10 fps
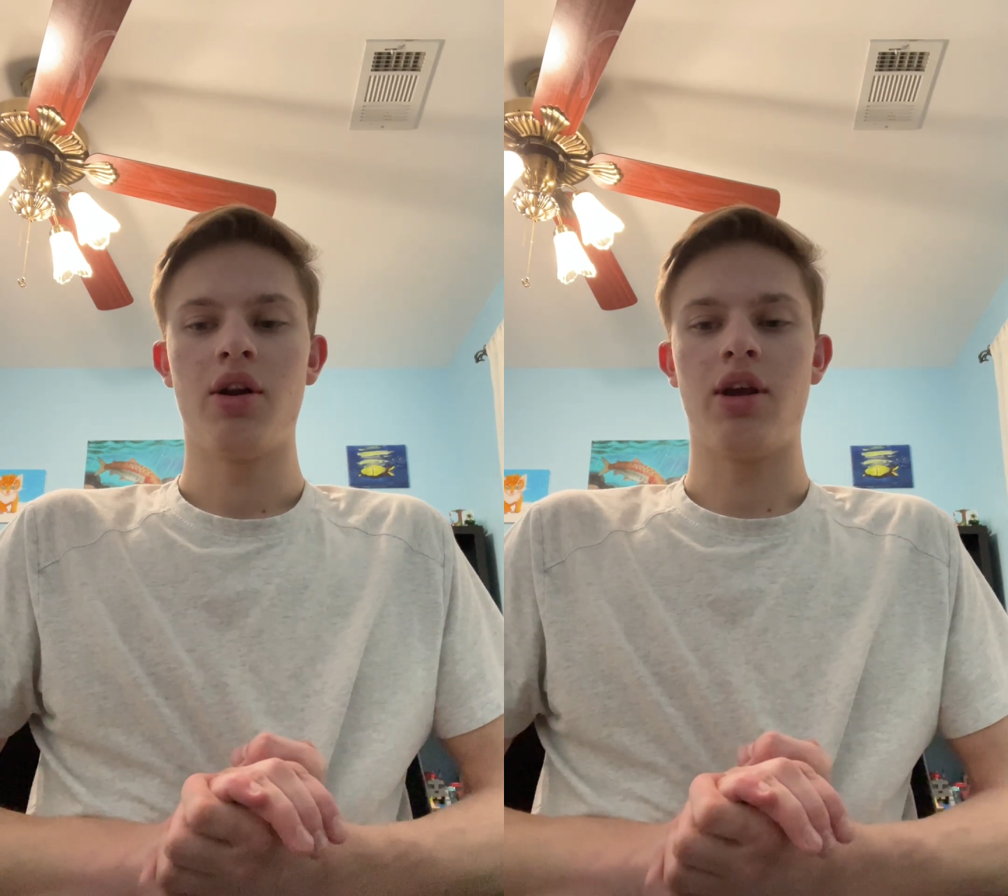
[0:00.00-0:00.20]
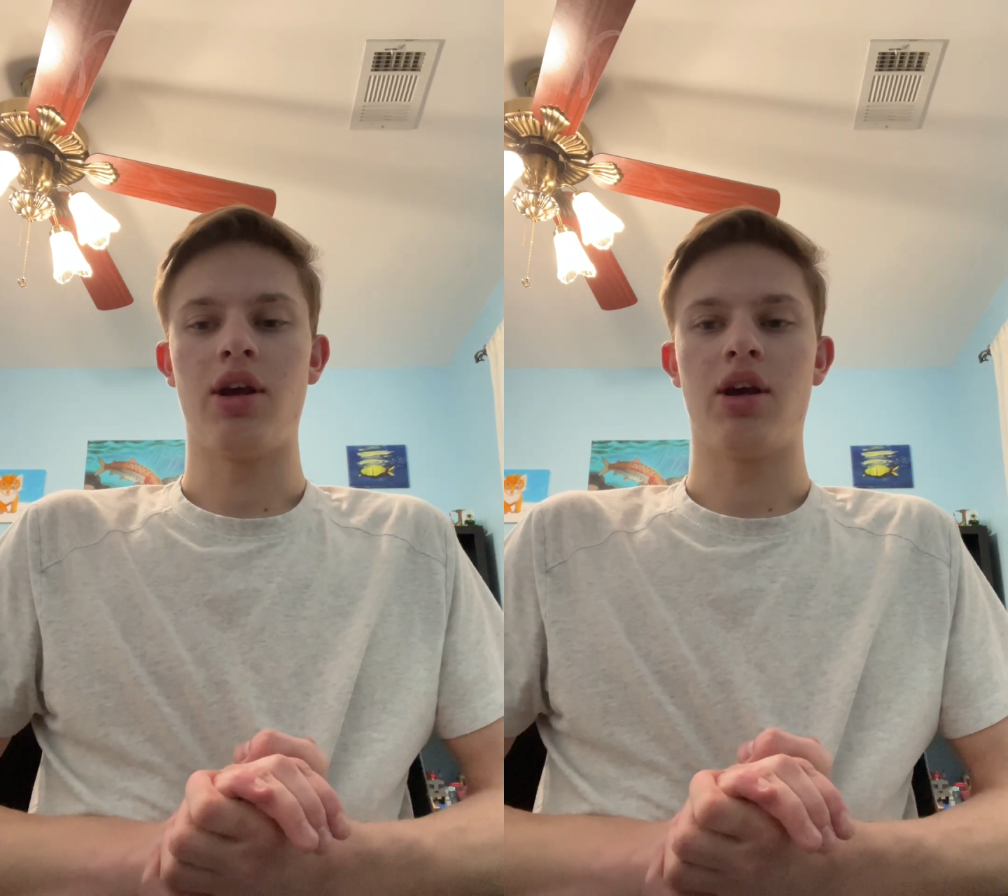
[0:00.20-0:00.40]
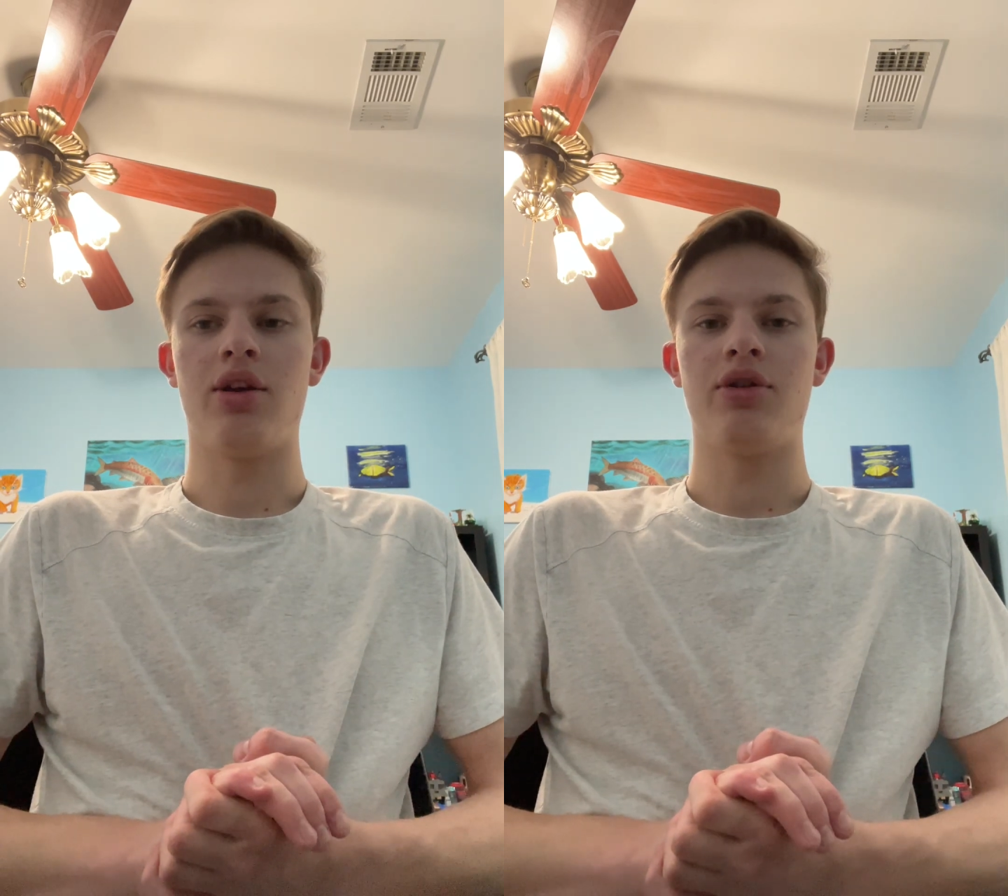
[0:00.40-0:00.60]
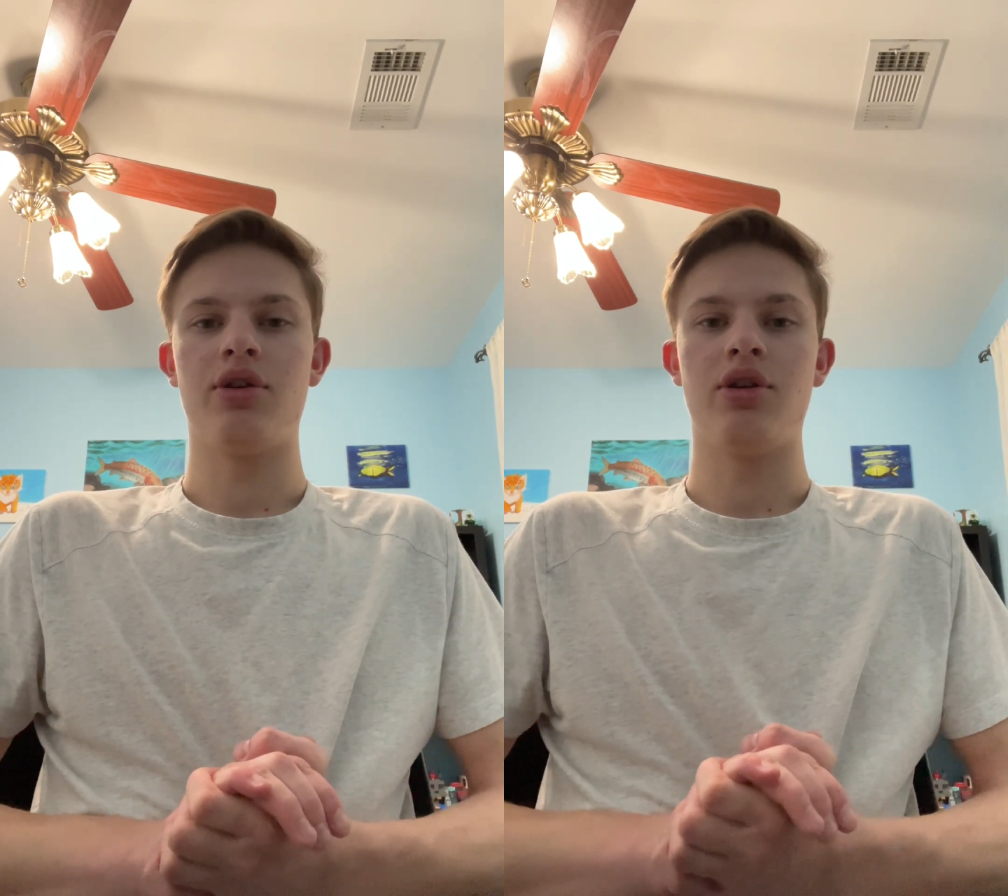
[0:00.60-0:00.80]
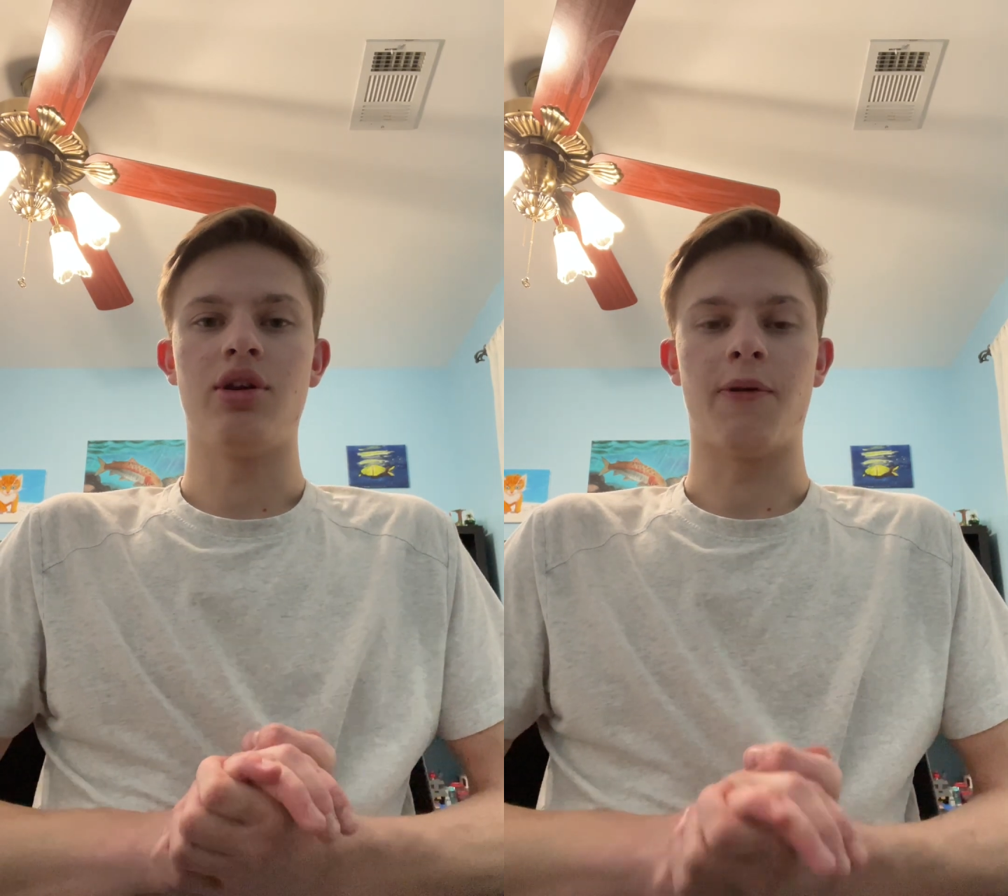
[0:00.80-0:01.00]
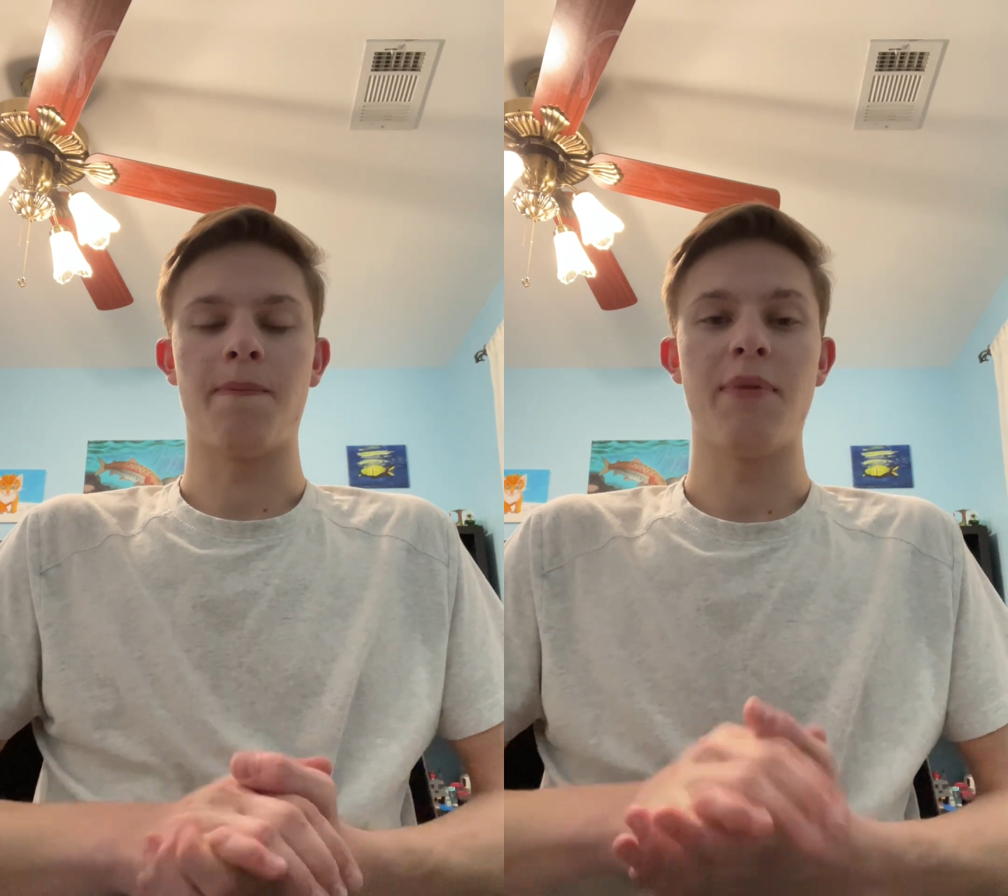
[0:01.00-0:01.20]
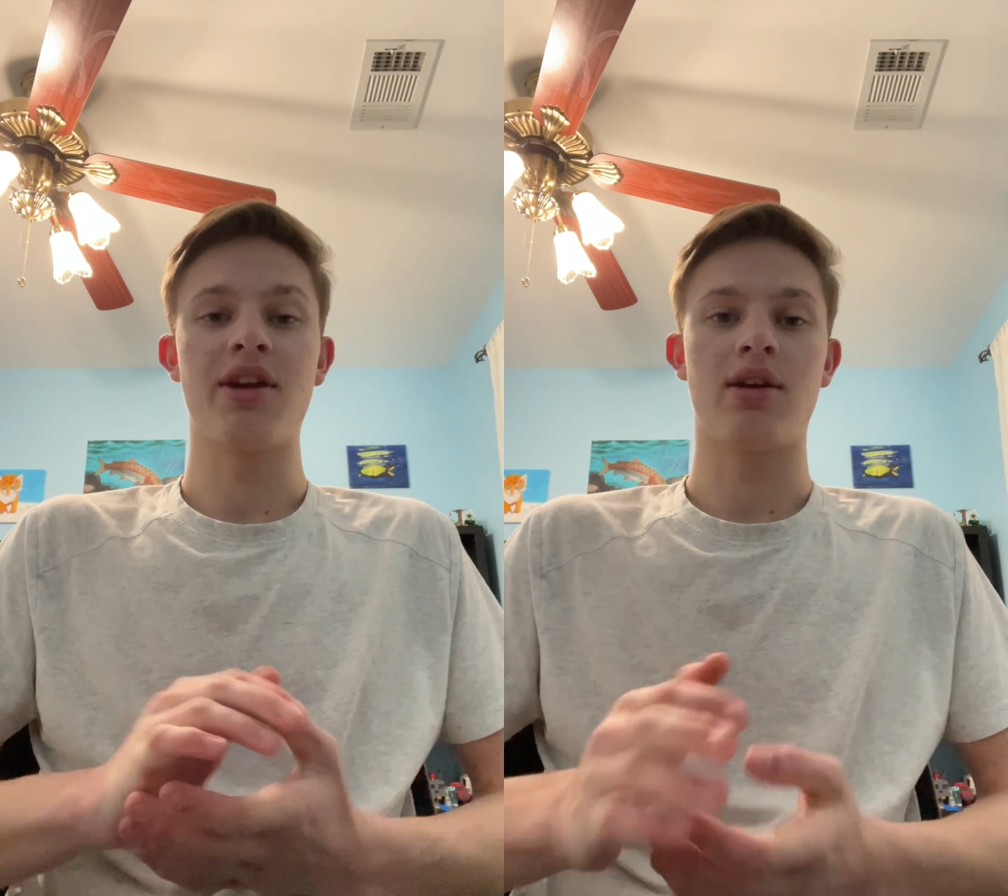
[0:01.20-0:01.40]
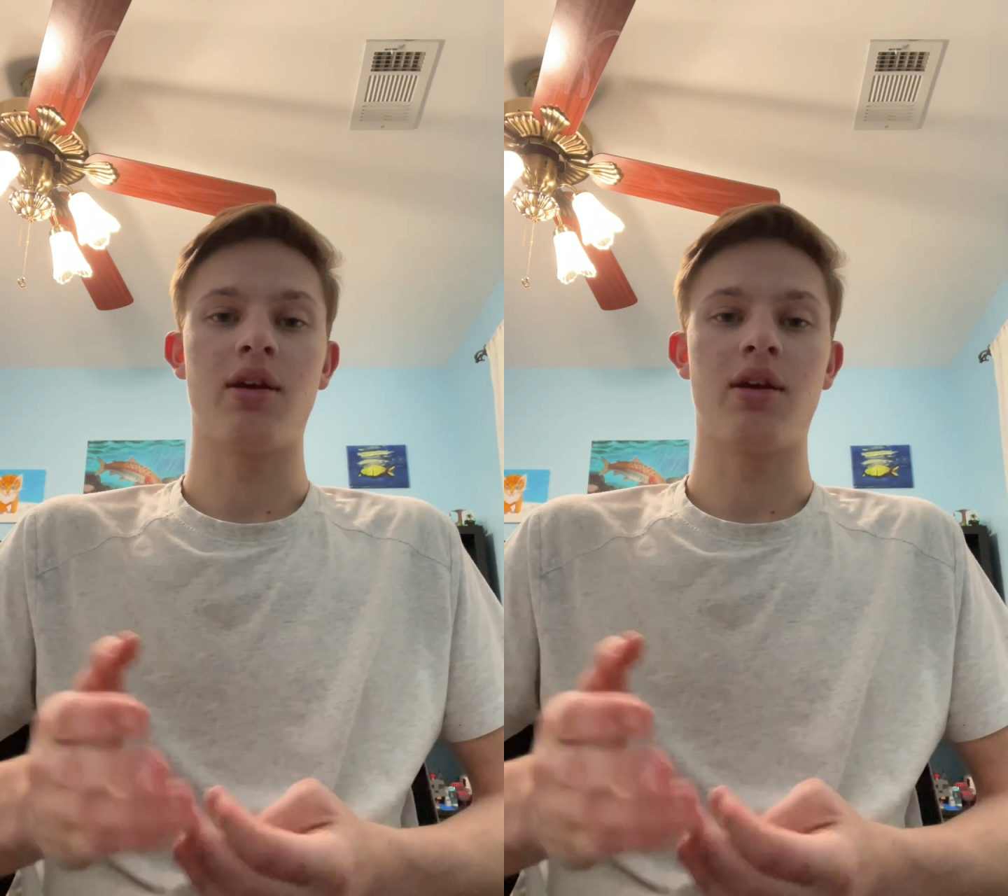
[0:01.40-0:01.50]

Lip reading: and, make